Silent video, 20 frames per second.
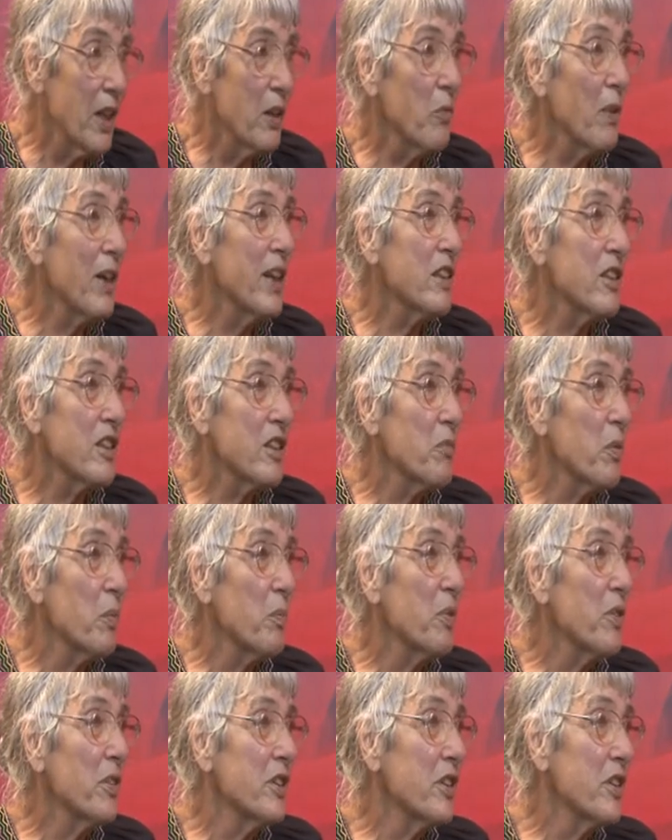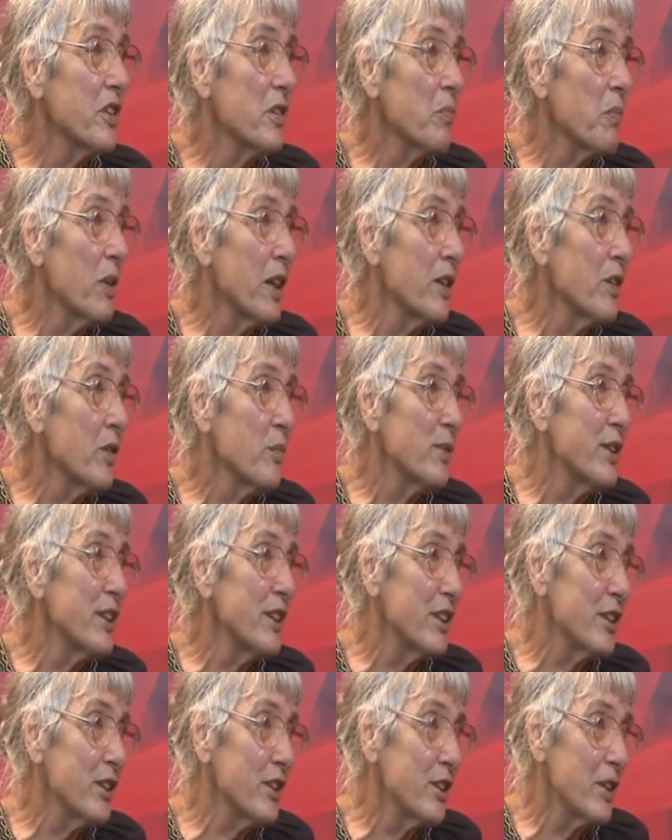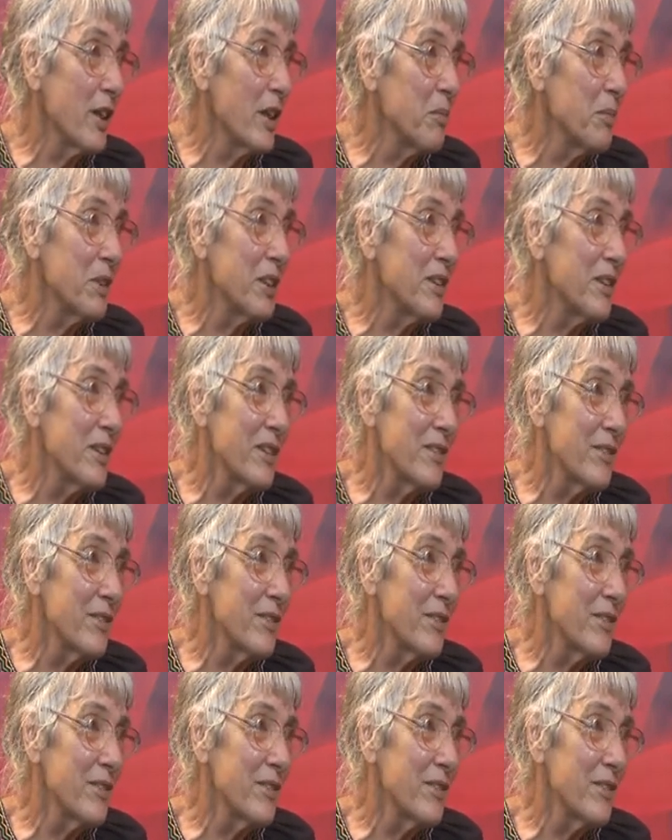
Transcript: wells were poisoned by the British. I mean, uh,